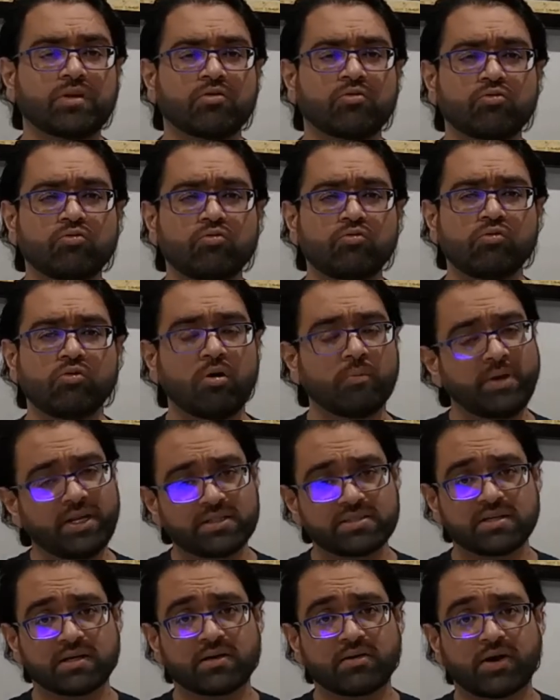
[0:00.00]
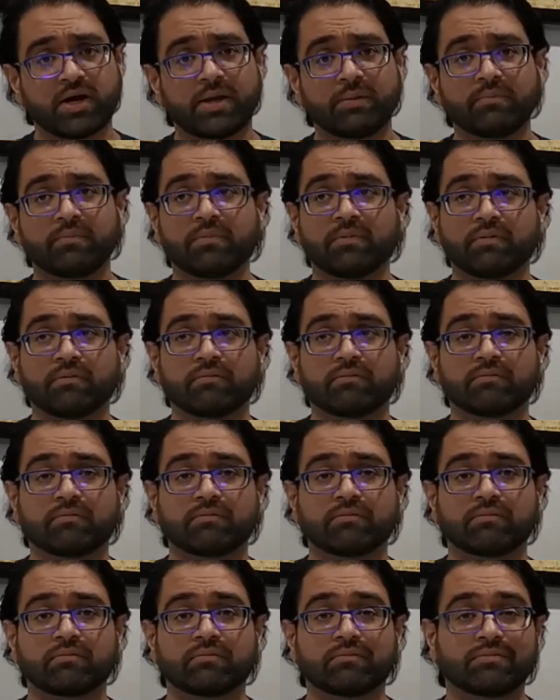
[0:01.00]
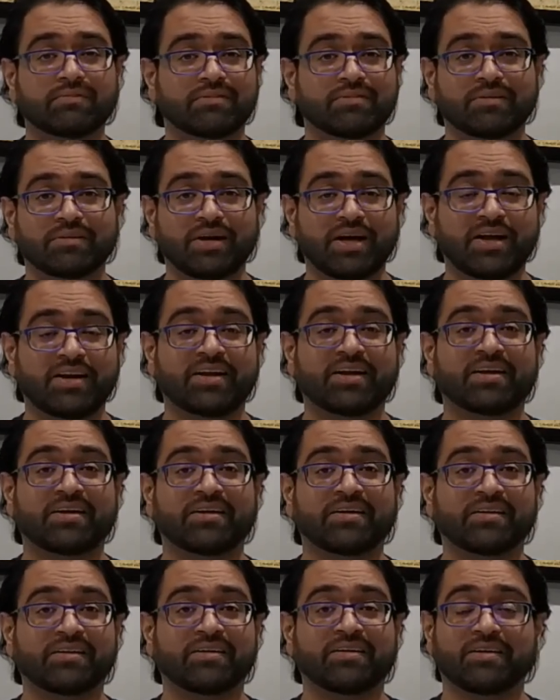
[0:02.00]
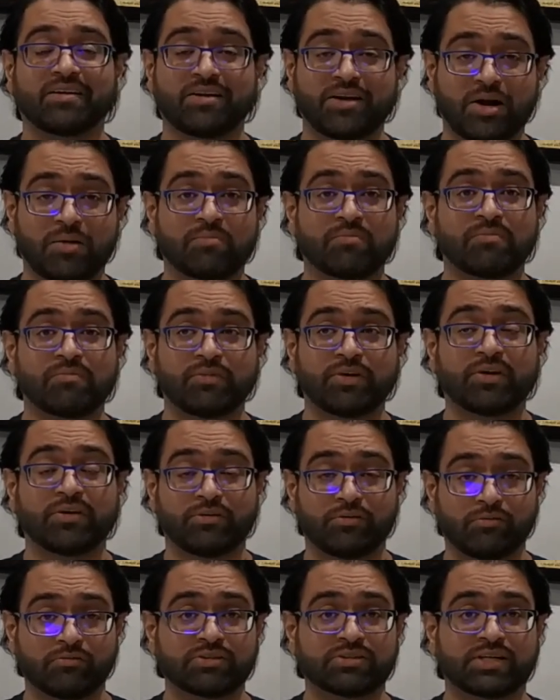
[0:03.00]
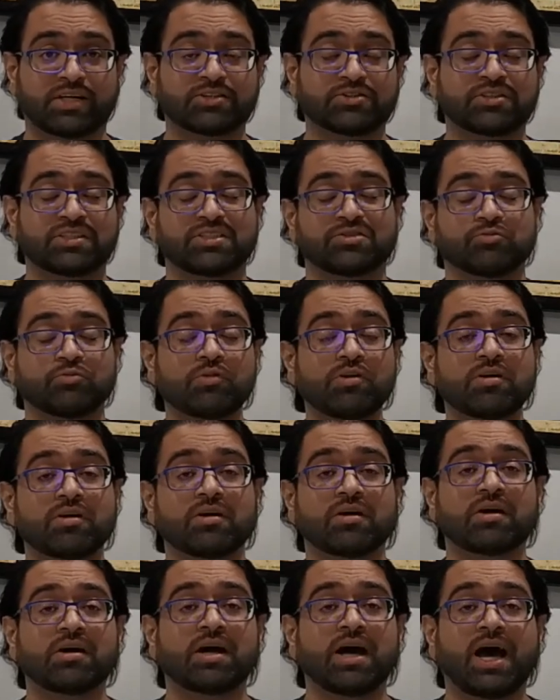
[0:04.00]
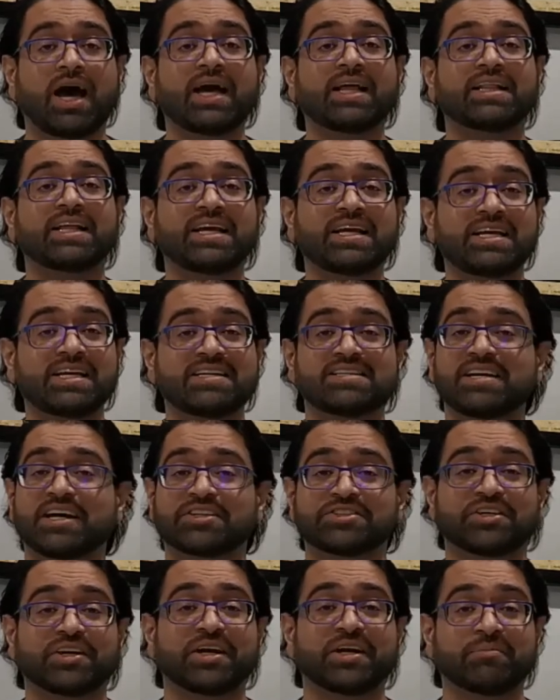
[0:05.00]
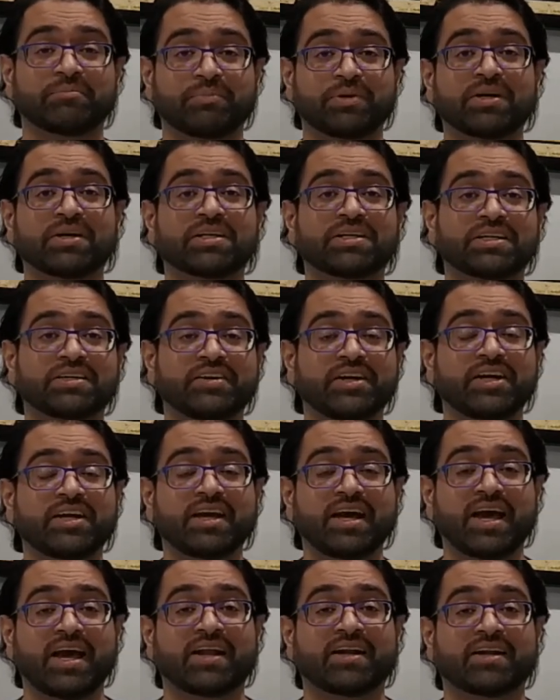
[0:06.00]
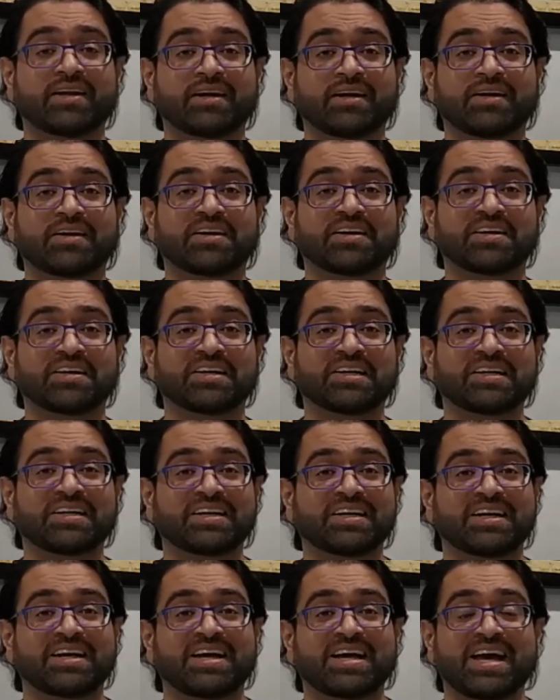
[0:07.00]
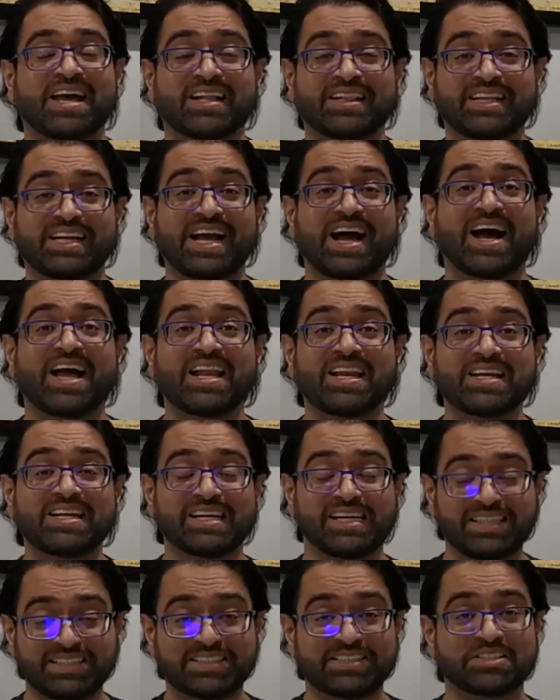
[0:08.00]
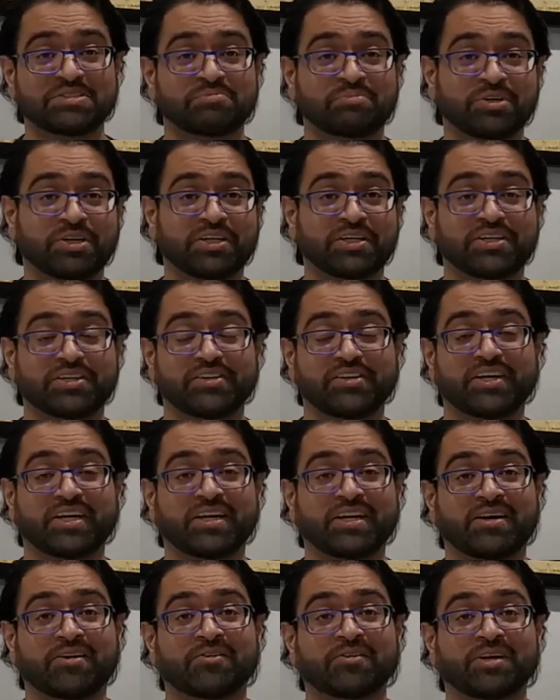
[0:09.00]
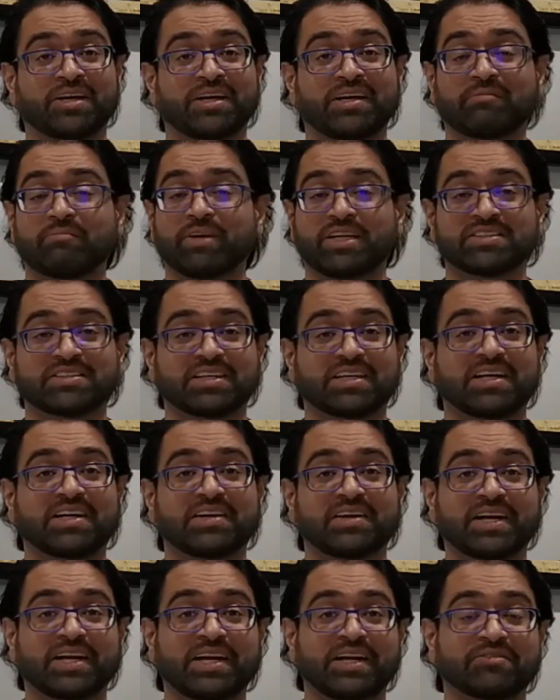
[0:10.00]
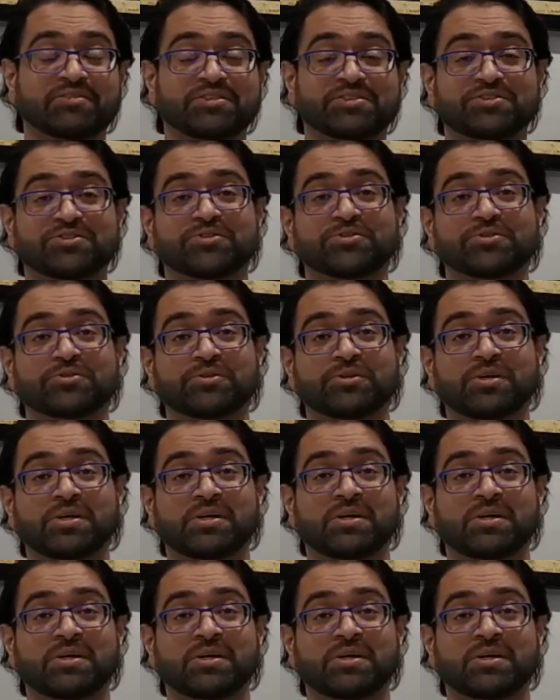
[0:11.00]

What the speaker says: who commits a crime and then starts his work. I think he's actually in purgatory, and the island is his purgatory. Now he basically relives through